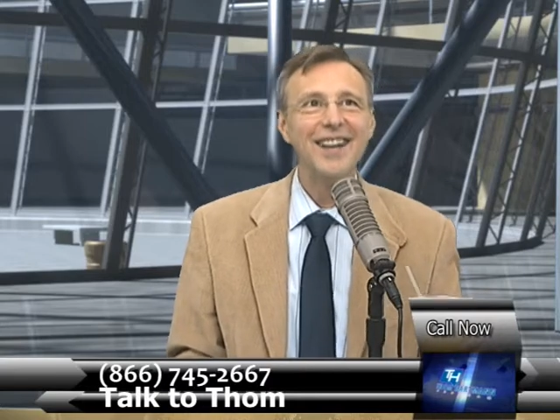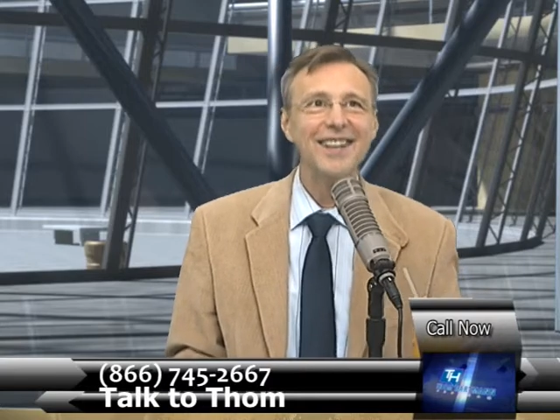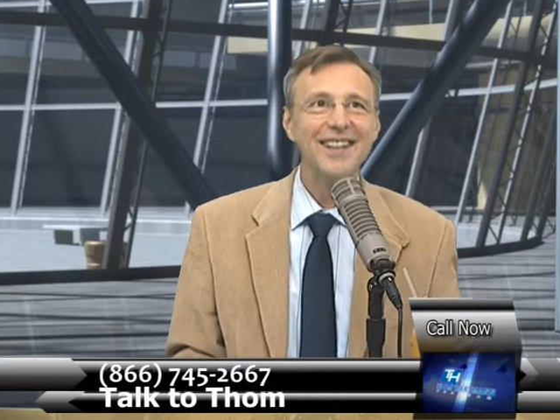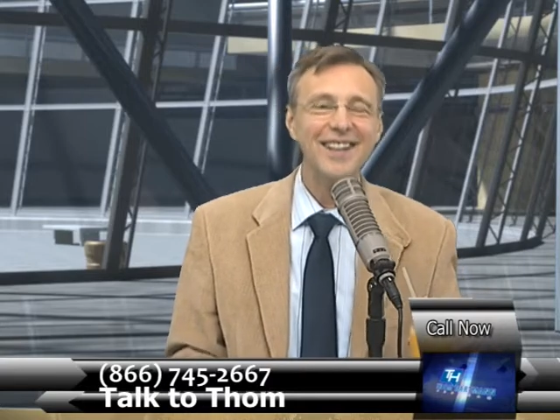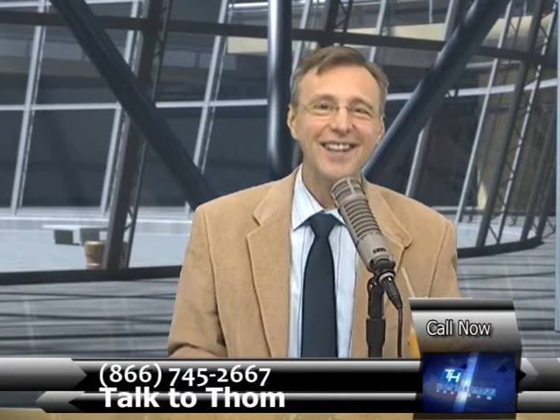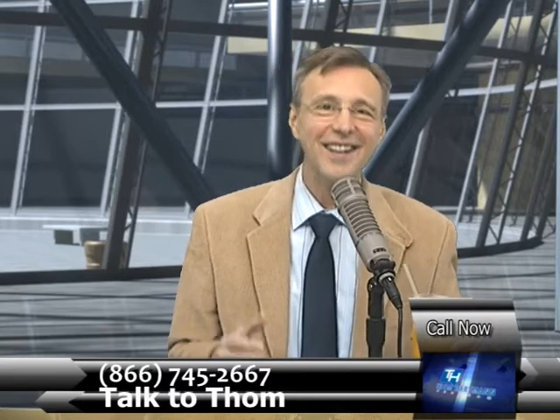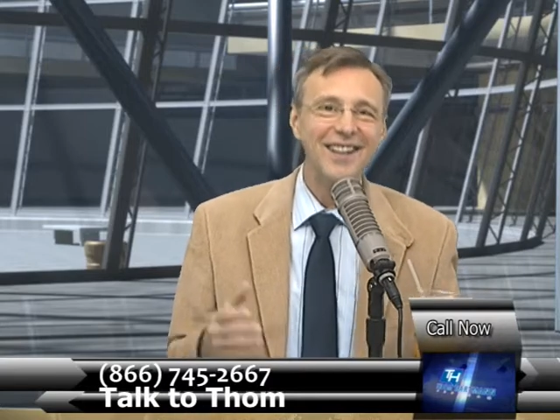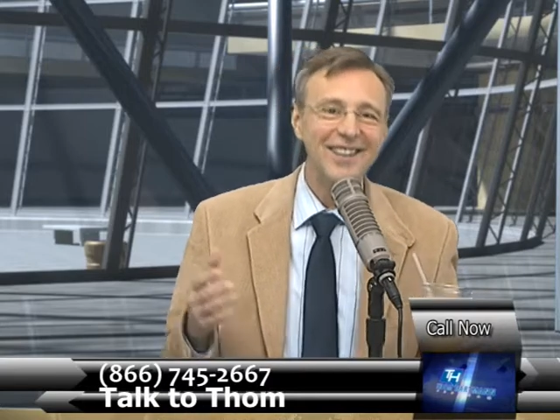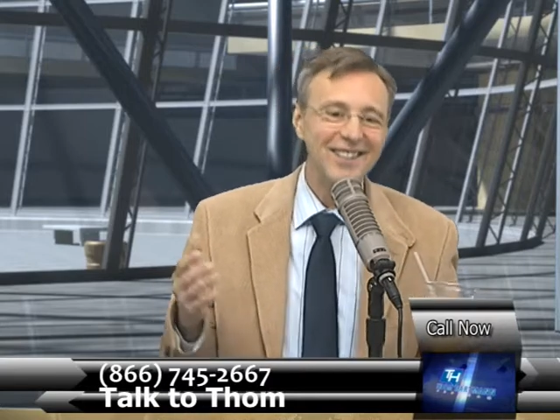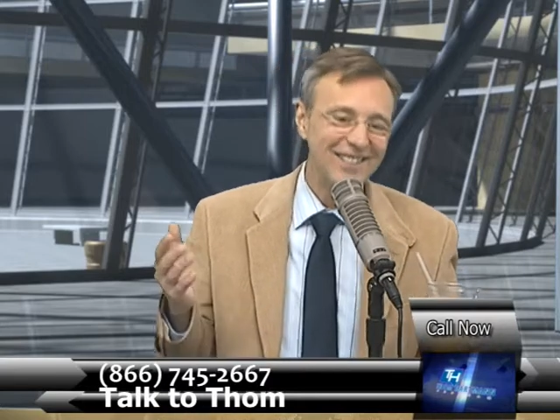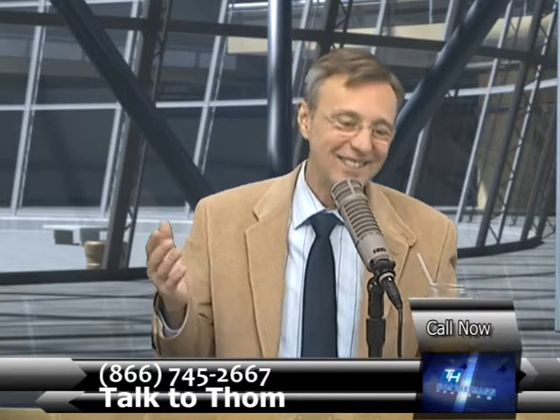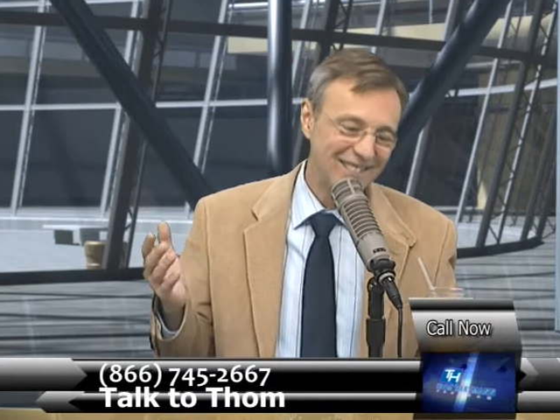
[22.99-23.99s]
uh, you
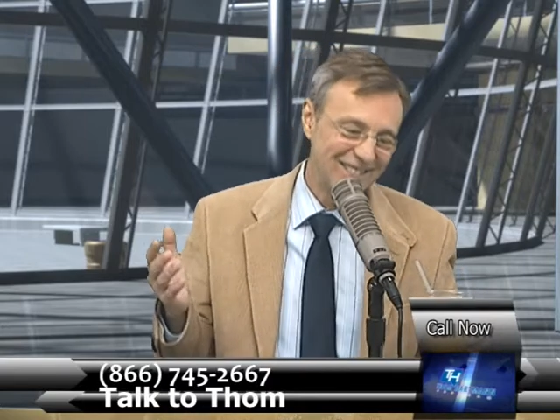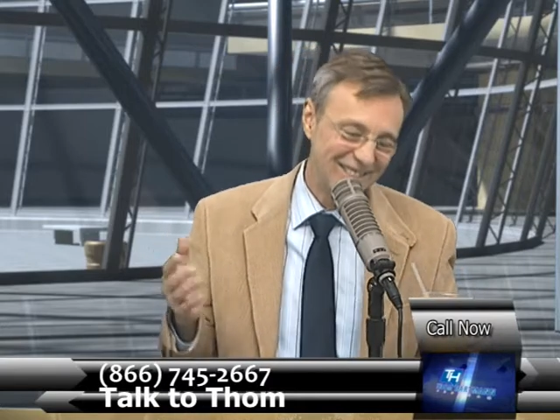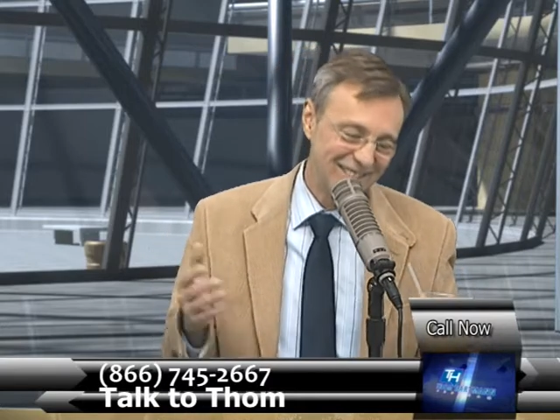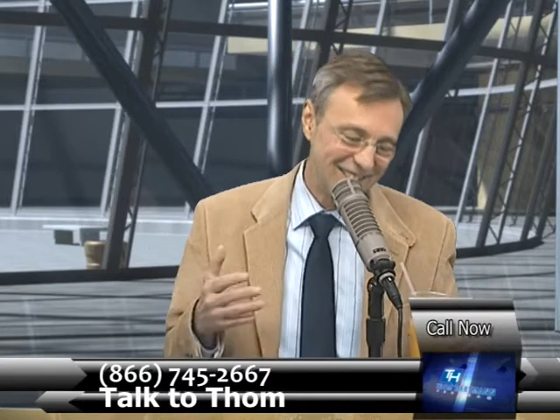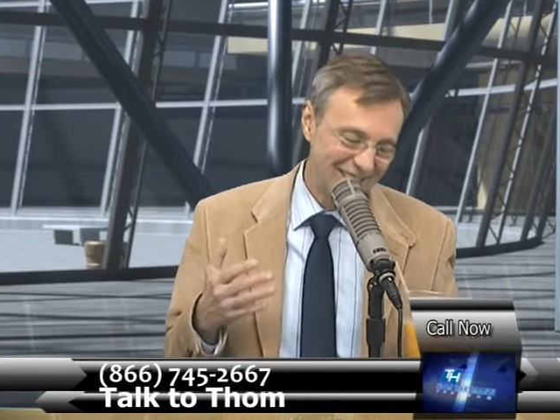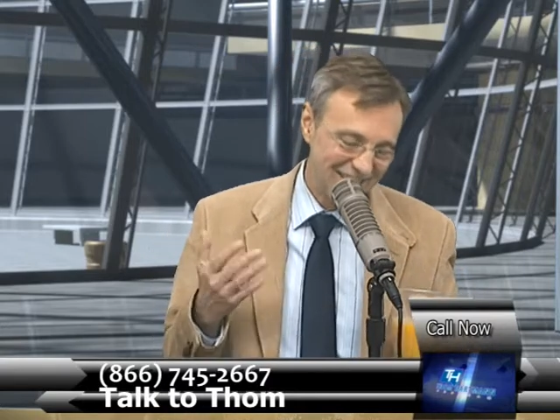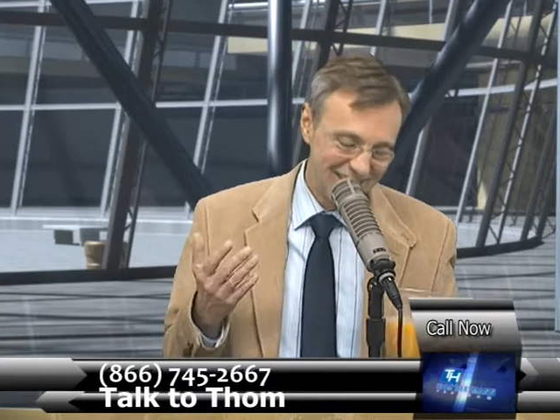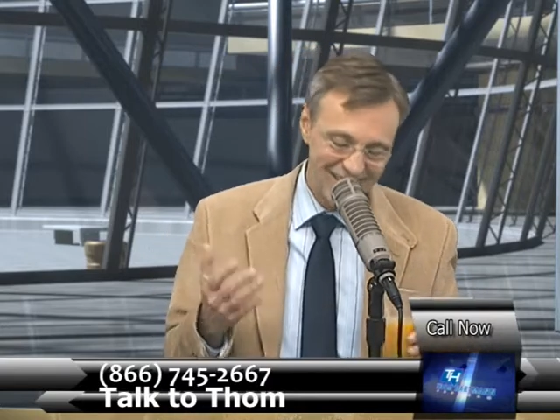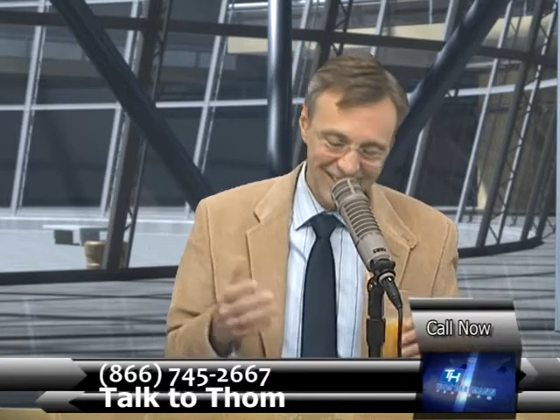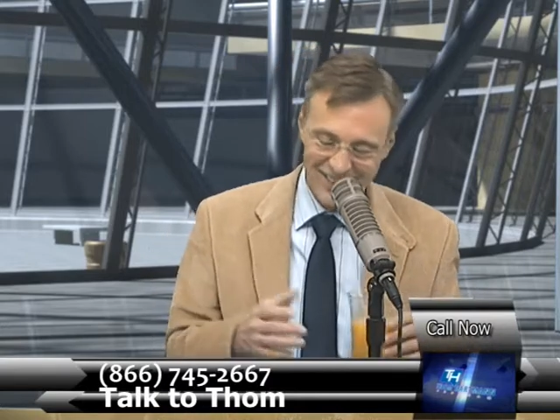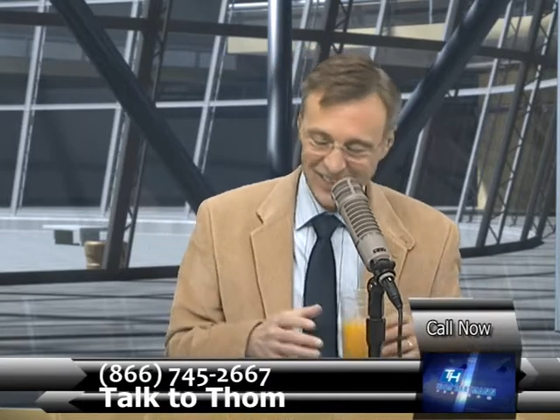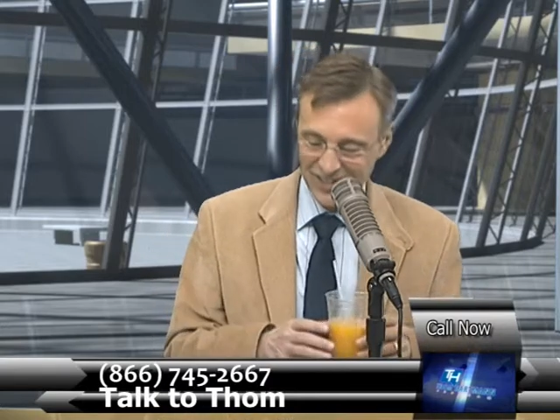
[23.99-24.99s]
know,
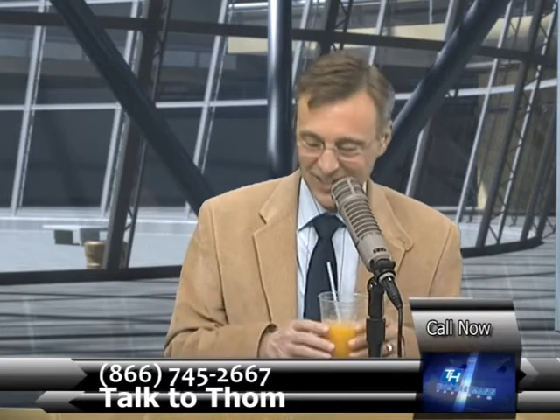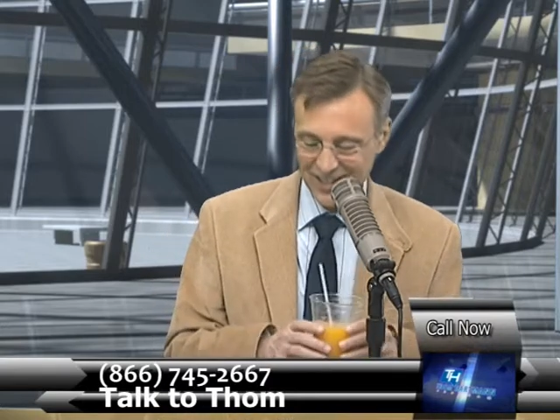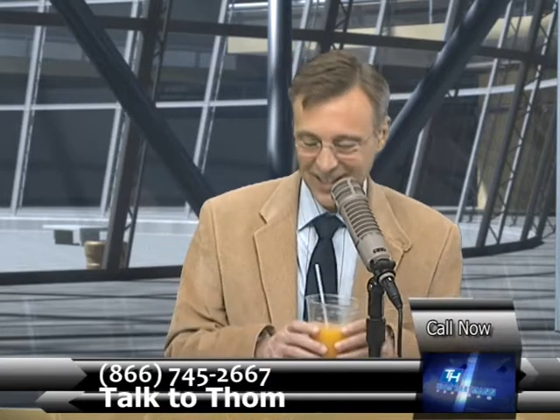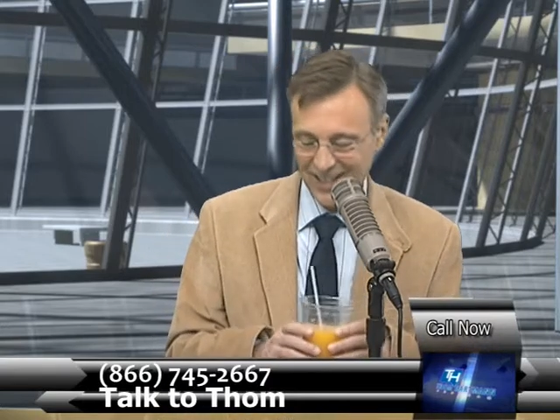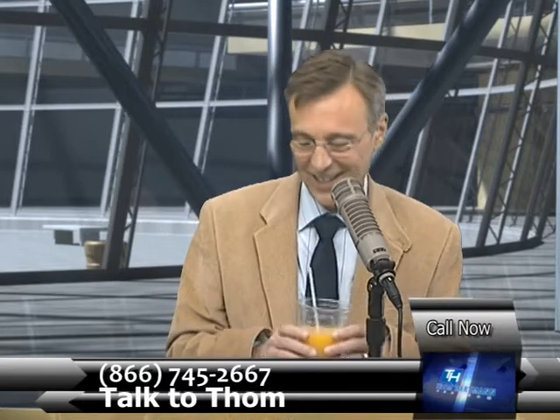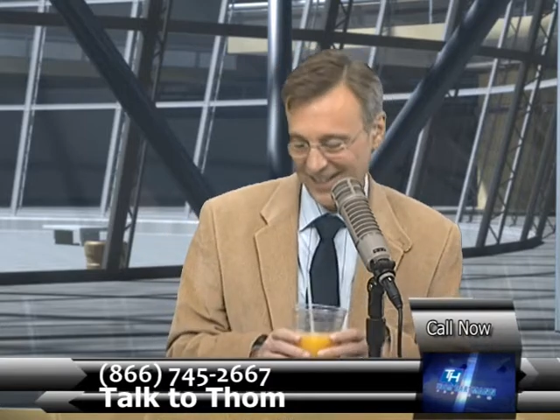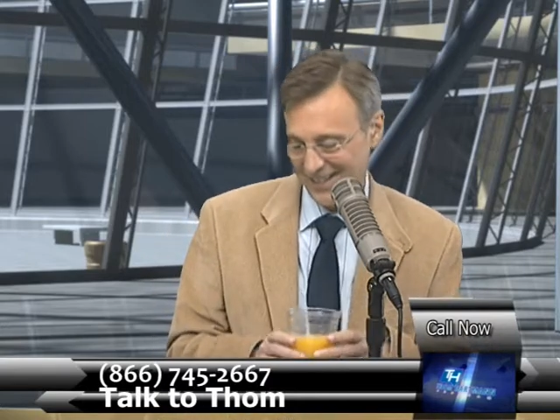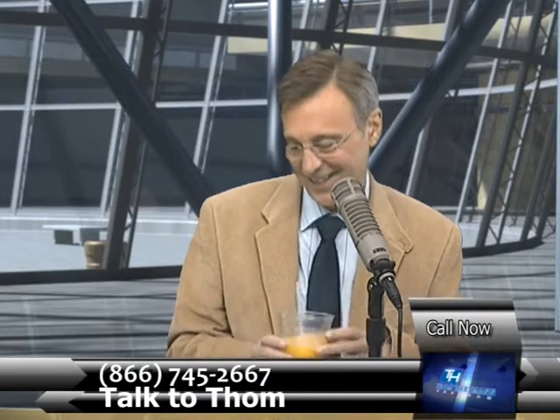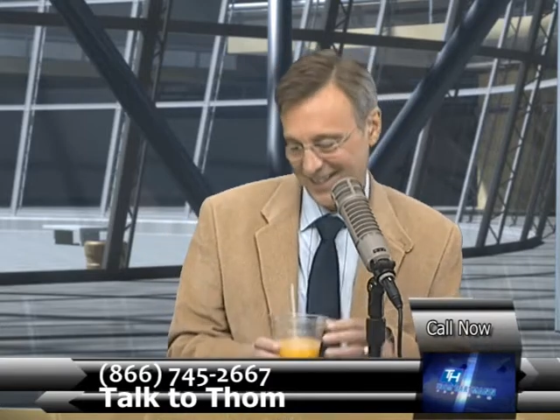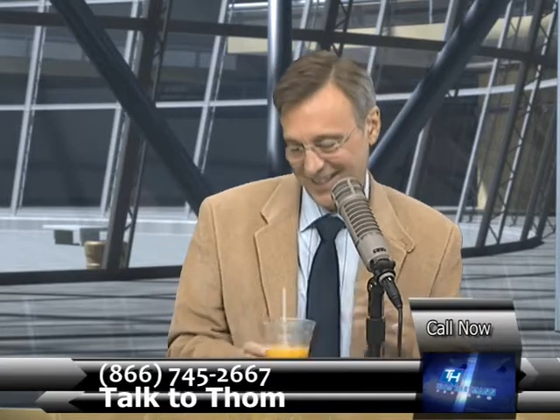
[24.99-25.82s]
uh, we're not,